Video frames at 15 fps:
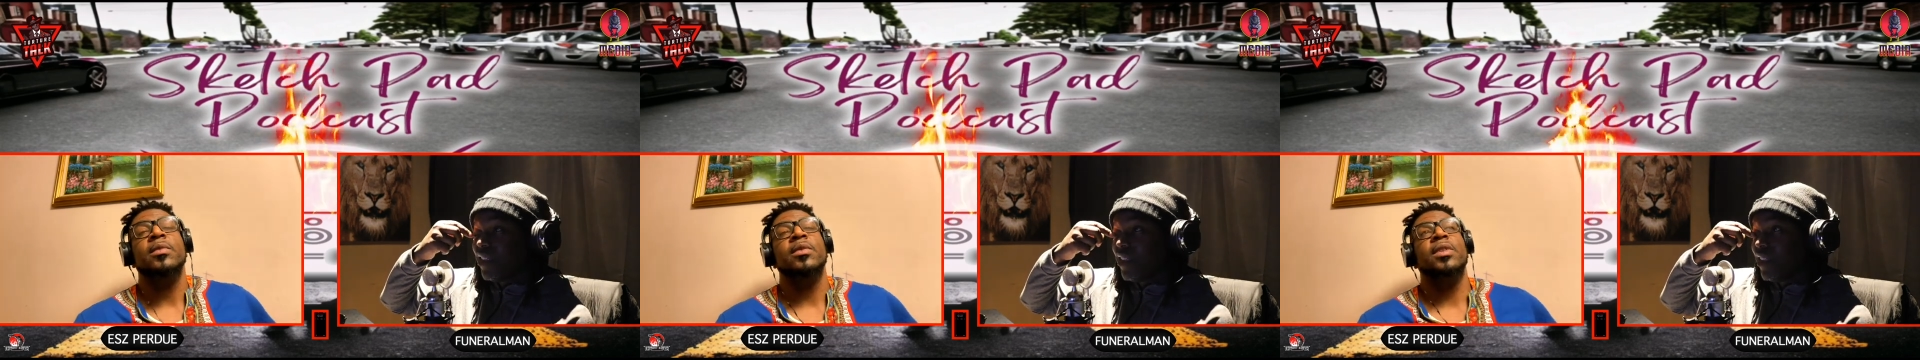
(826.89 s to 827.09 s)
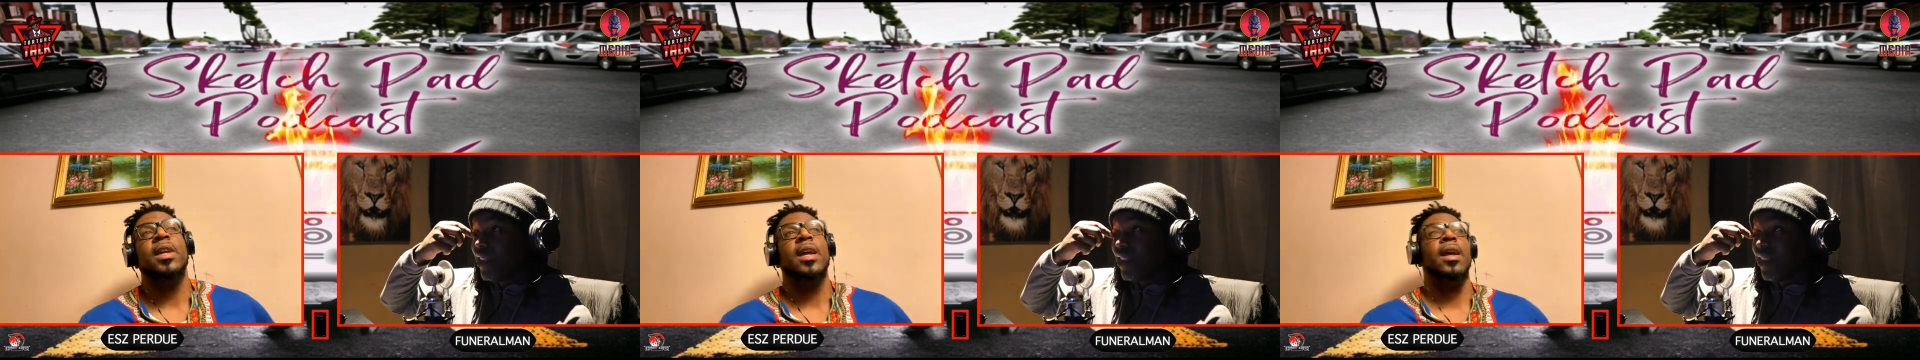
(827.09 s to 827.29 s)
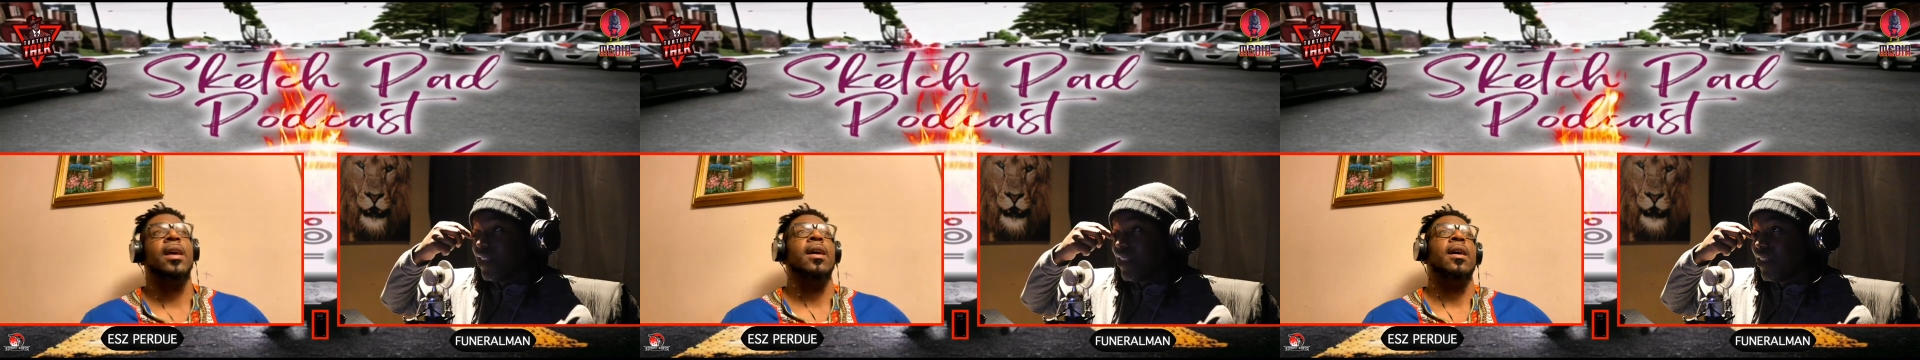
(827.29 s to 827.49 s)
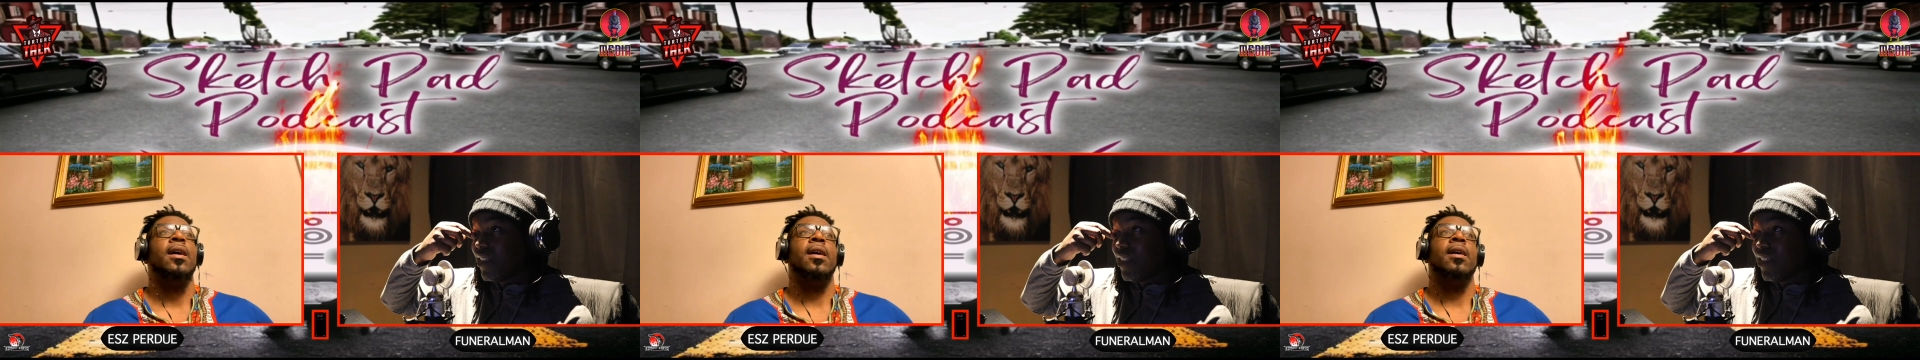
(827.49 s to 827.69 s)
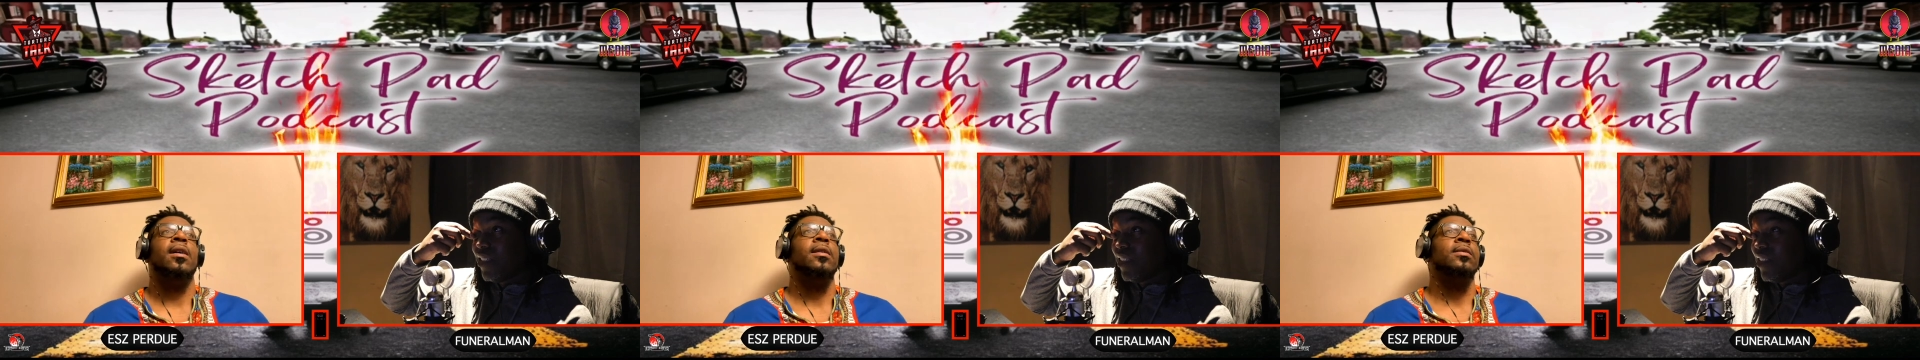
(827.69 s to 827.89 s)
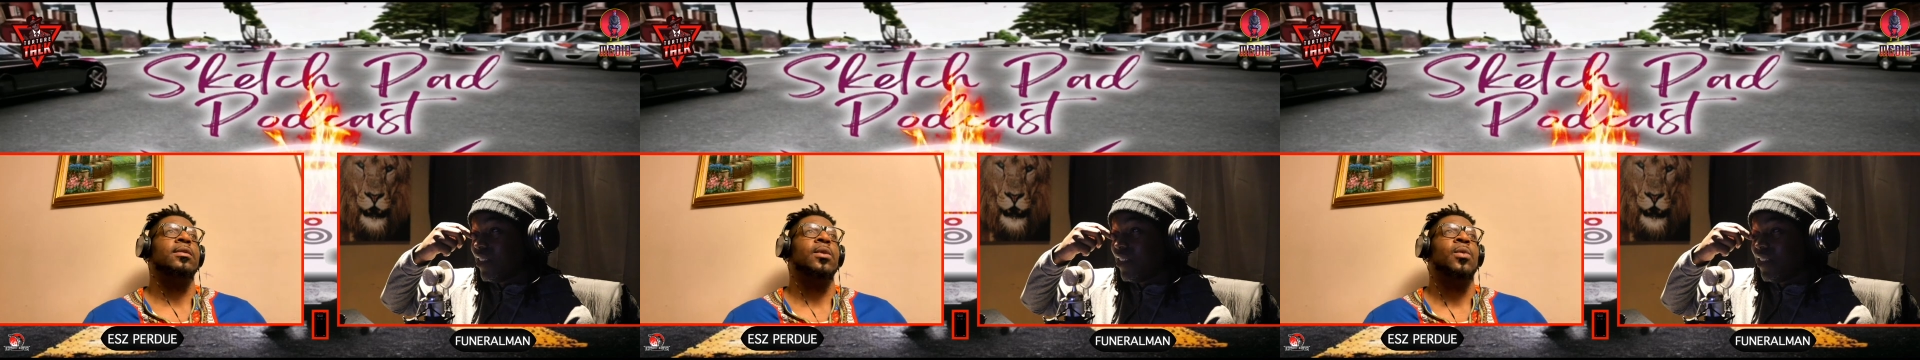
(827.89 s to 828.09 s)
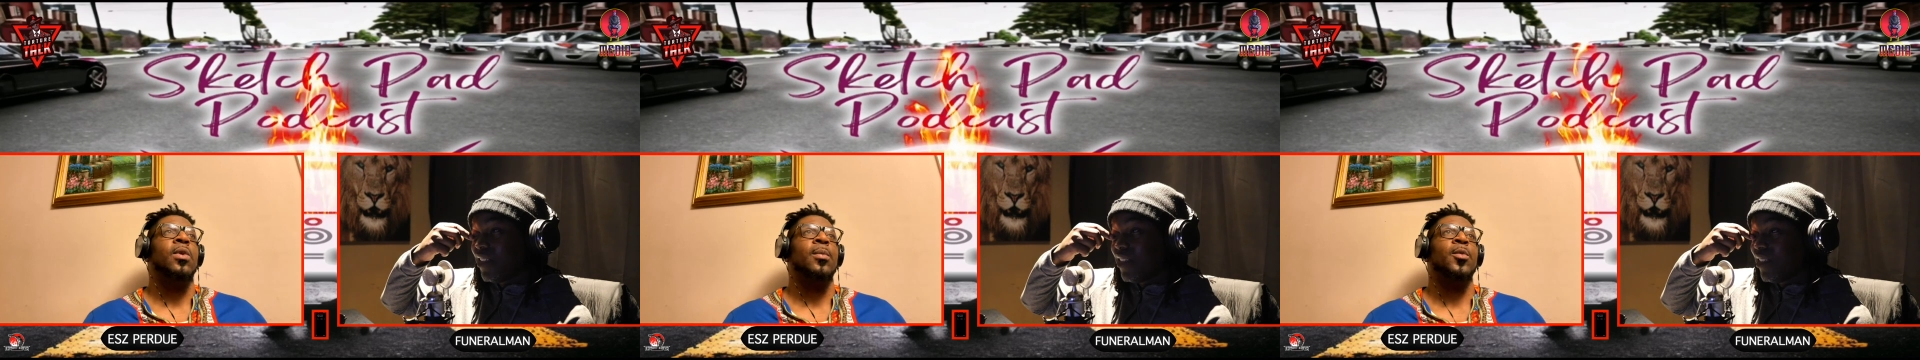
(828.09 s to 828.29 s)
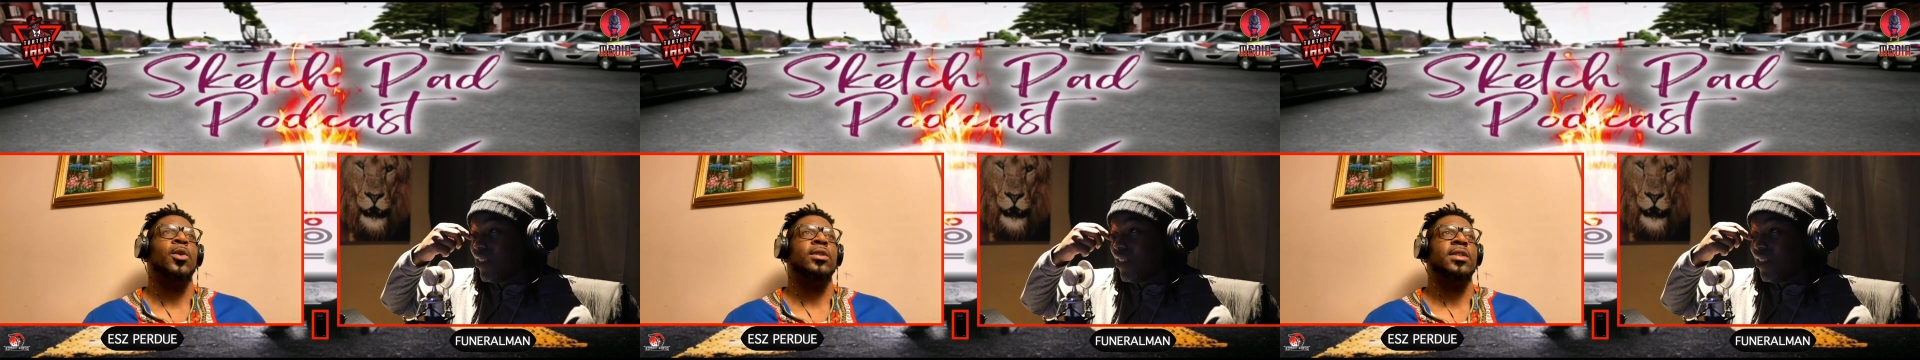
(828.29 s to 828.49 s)
Speaker 1: Yeah. Uh, the
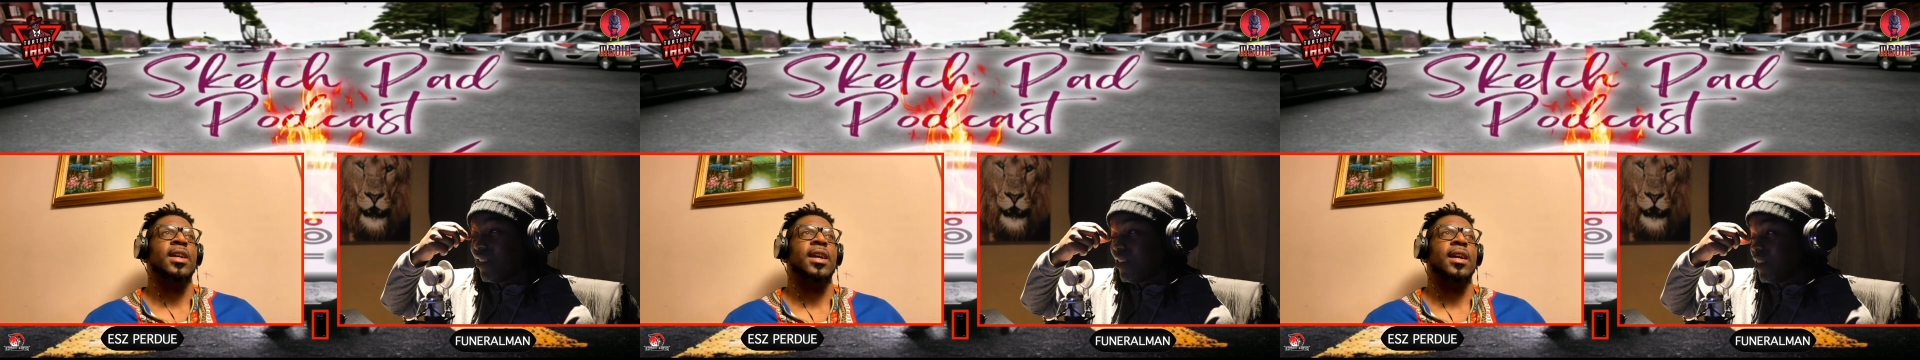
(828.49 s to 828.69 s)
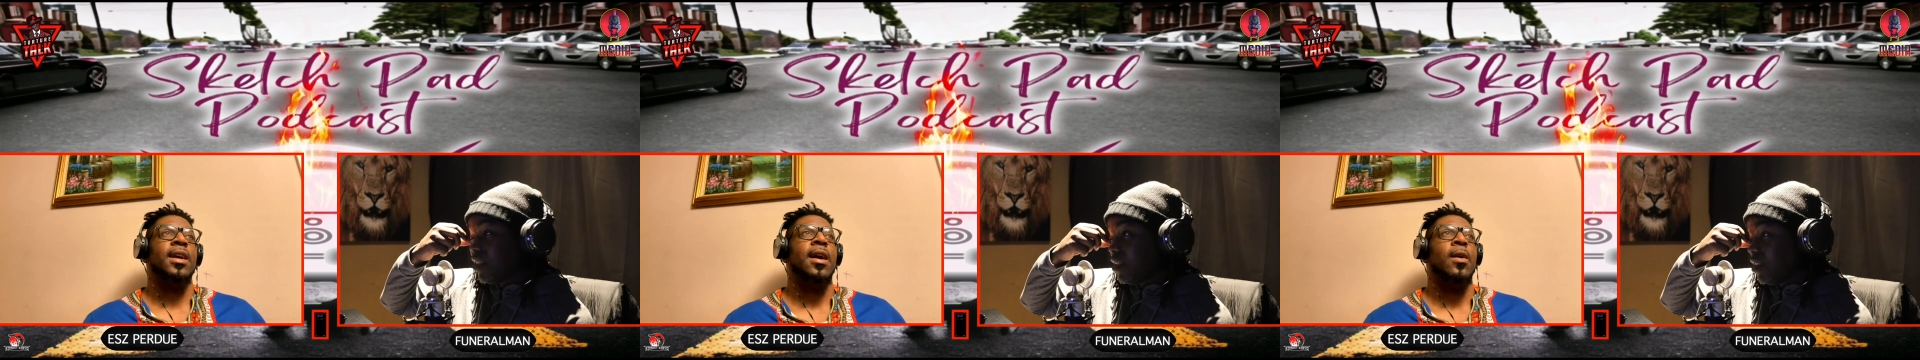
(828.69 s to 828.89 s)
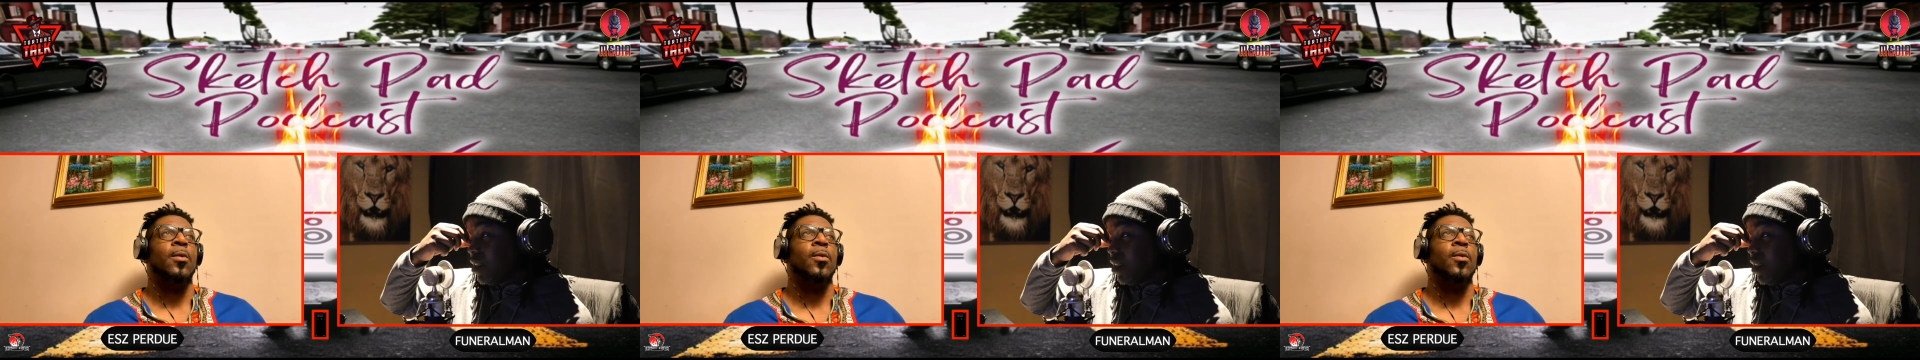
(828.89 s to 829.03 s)
one more thing I